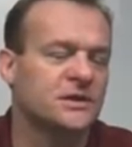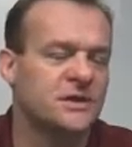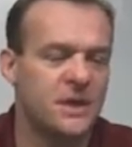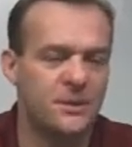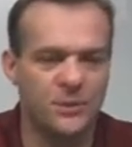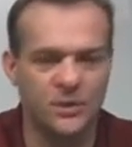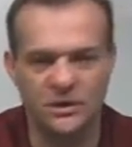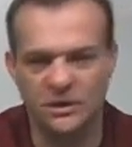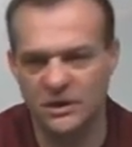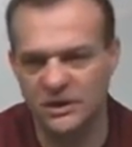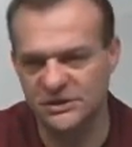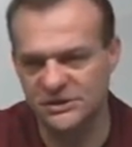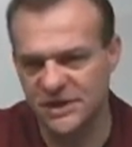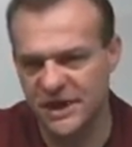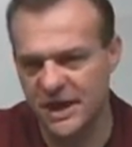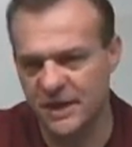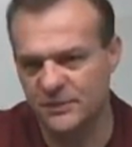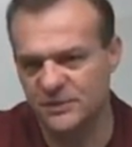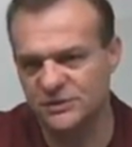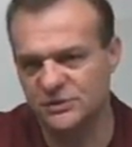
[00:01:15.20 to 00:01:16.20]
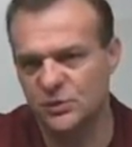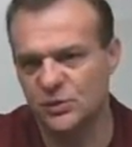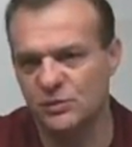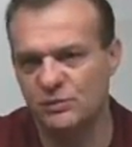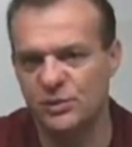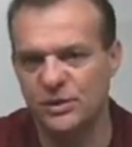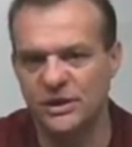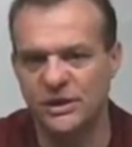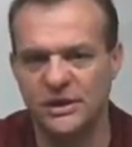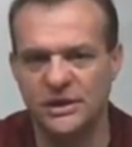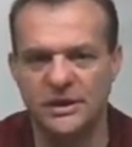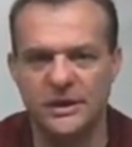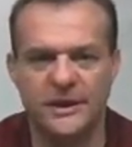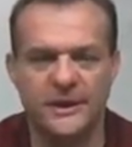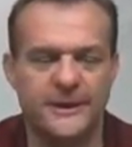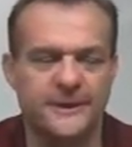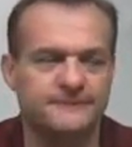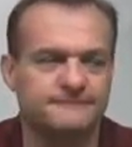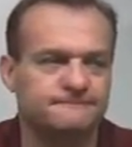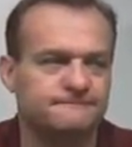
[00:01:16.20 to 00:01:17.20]
Typical examples would be
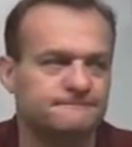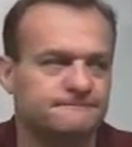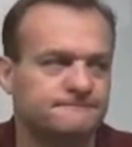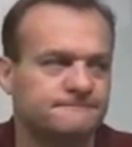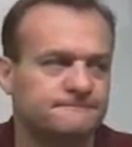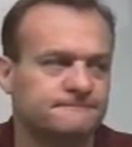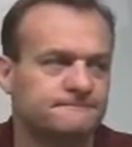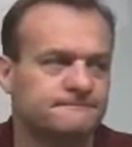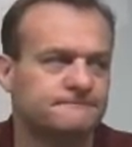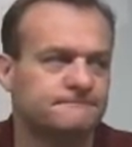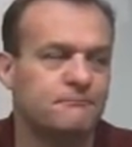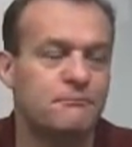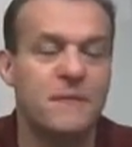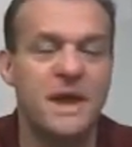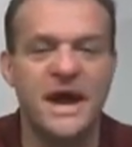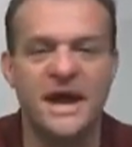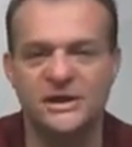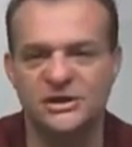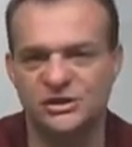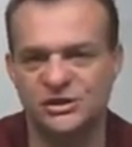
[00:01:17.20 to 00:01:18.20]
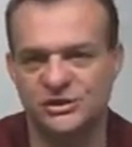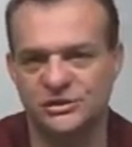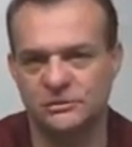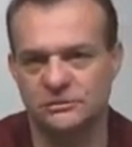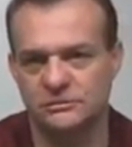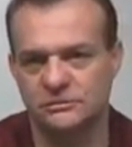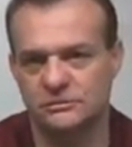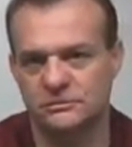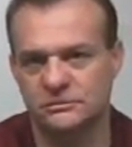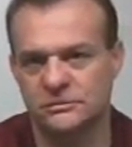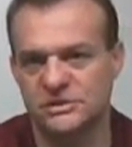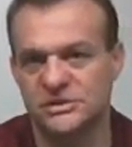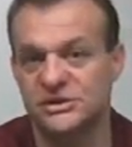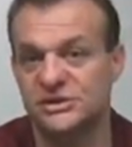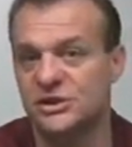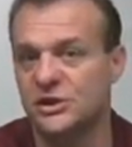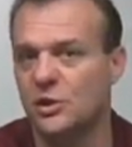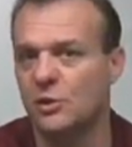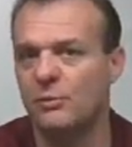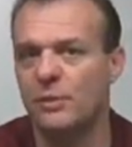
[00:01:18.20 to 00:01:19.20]
mesh,
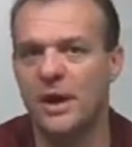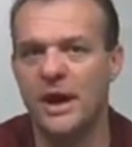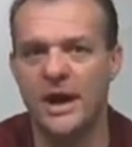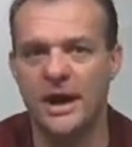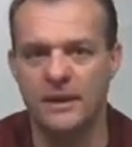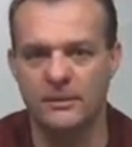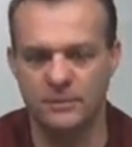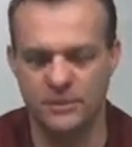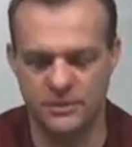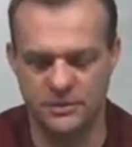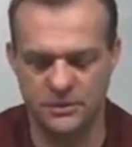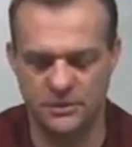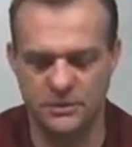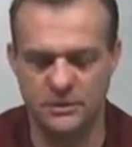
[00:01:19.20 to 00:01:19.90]
steel pipe,